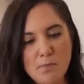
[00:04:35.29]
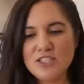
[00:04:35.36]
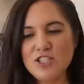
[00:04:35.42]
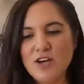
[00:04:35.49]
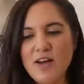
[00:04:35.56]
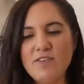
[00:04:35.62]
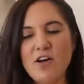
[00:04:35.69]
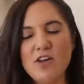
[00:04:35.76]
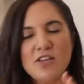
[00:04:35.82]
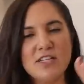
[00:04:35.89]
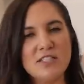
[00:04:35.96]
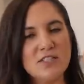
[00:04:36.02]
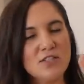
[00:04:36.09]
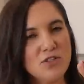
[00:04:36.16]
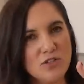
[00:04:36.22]
You don't have all
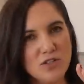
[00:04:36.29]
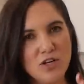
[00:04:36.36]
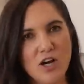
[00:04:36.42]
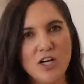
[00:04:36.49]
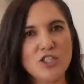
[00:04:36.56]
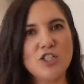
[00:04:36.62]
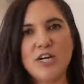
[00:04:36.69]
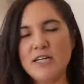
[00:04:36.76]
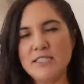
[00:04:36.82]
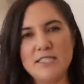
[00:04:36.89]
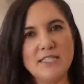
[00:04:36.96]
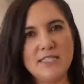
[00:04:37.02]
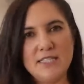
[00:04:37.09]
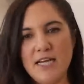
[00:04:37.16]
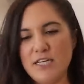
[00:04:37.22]
this
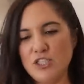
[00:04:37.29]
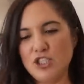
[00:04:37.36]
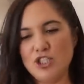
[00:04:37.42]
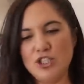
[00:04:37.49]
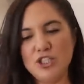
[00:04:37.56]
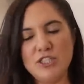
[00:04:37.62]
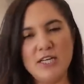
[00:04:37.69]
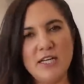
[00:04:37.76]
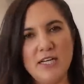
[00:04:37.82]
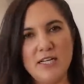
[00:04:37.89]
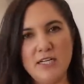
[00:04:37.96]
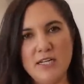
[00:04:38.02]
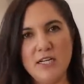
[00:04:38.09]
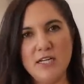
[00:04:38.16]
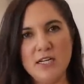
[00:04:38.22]
contrasting textures
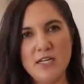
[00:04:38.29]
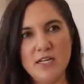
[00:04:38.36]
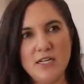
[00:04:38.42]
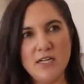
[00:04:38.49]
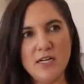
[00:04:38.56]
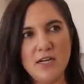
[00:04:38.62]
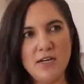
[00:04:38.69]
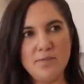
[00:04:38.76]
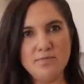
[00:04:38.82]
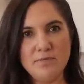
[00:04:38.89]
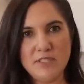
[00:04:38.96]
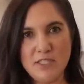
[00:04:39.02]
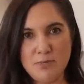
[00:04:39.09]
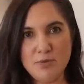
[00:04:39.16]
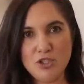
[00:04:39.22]
and
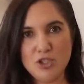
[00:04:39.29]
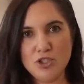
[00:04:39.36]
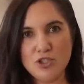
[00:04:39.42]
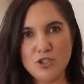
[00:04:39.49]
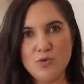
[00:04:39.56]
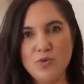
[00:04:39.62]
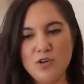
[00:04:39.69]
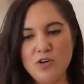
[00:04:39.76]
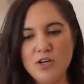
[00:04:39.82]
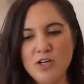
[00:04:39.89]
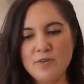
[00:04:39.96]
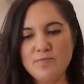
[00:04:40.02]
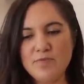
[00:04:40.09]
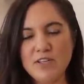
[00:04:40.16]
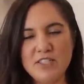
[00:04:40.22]
temperatures going on.